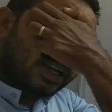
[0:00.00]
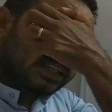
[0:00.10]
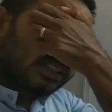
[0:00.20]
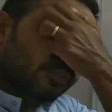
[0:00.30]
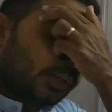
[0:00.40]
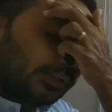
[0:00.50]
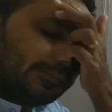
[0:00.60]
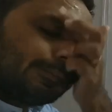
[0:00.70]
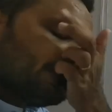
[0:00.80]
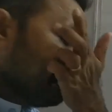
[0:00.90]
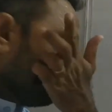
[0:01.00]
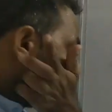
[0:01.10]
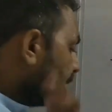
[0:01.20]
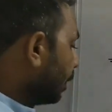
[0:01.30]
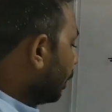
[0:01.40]
example.
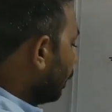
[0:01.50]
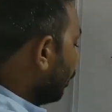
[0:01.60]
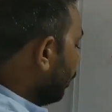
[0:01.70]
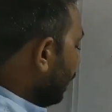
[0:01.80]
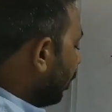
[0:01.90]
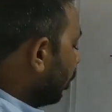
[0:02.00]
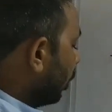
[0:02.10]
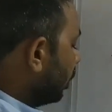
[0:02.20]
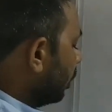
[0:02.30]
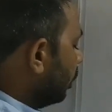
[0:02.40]
We have got